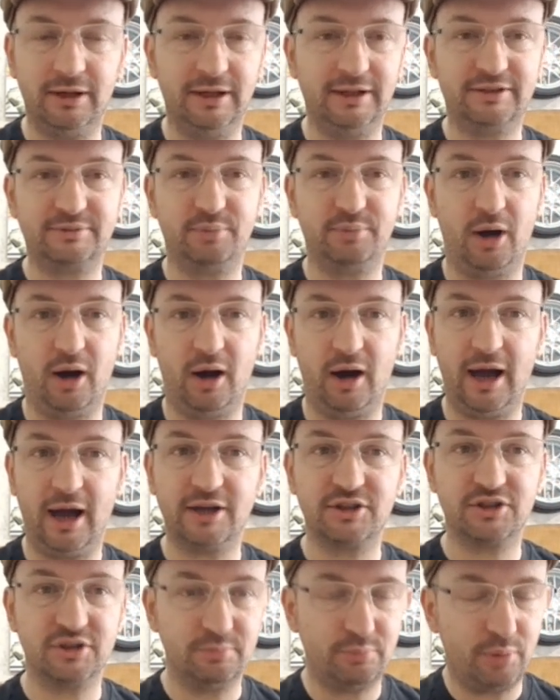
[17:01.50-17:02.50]
it's part
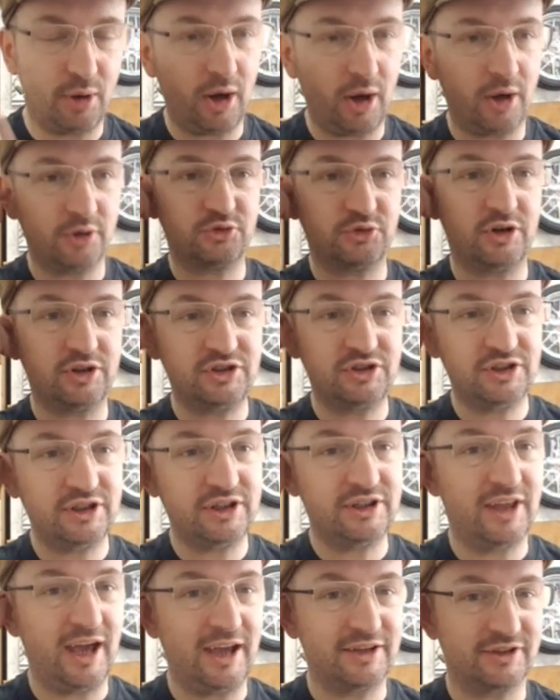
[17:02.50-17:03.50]
action, part
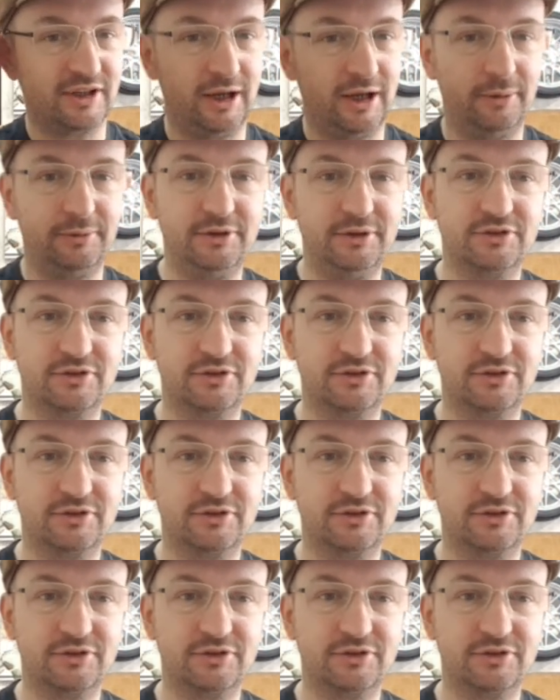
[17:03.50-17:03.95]
strategy. There's a loading